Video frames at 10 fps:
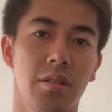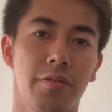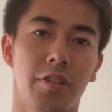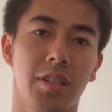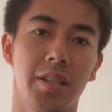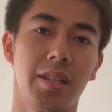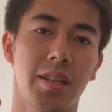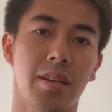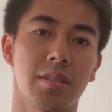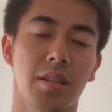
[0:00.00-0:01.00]
for the
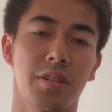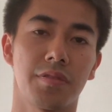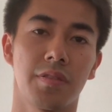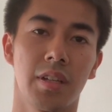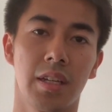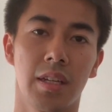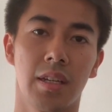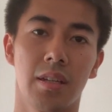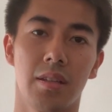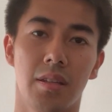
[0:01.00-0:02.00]
details of
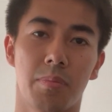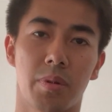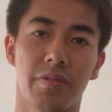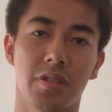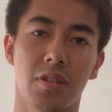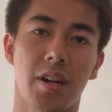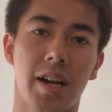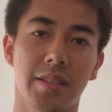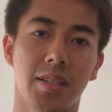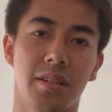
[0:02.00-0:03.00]
the professional
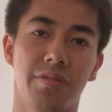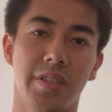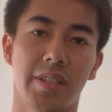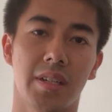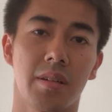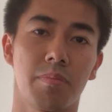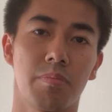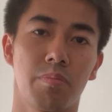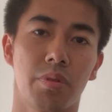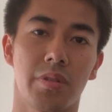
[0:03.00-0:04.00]
high skill visa
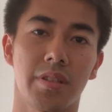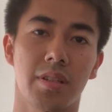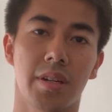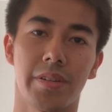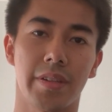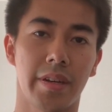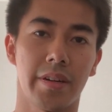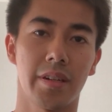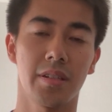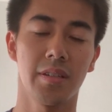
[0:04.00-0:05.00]
points
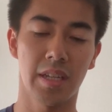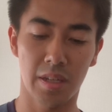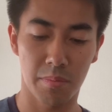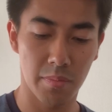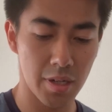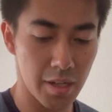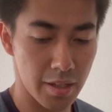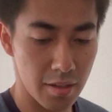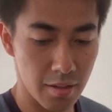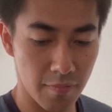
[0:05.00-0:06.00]
criteria. But
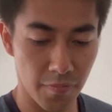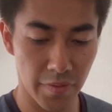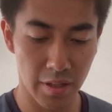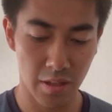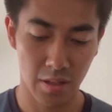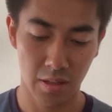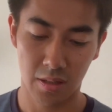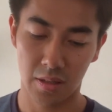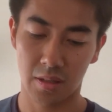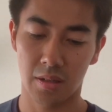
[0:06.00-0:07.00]
like,
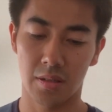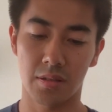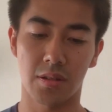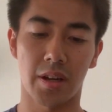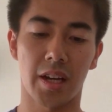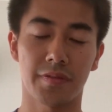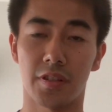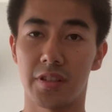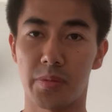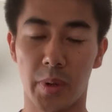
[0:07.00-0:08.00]
so I have
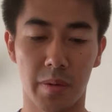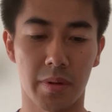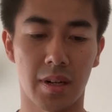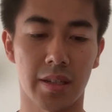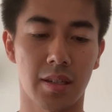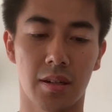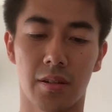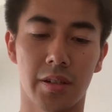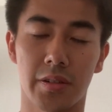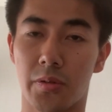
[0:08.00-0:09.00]
on this paper like
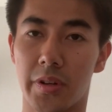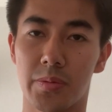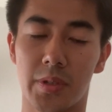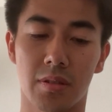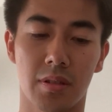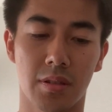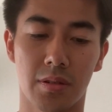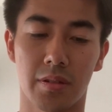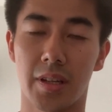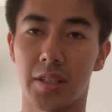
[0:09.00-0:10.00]
all the requirements.
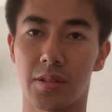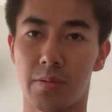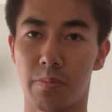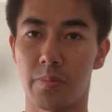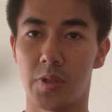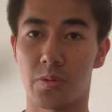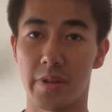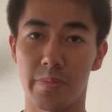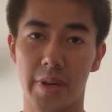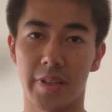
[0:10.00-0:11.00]
So there's
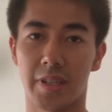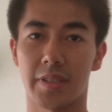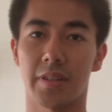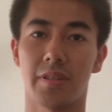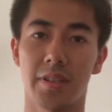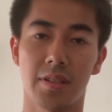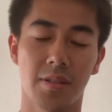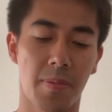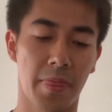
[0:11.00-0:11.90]
3 main categories.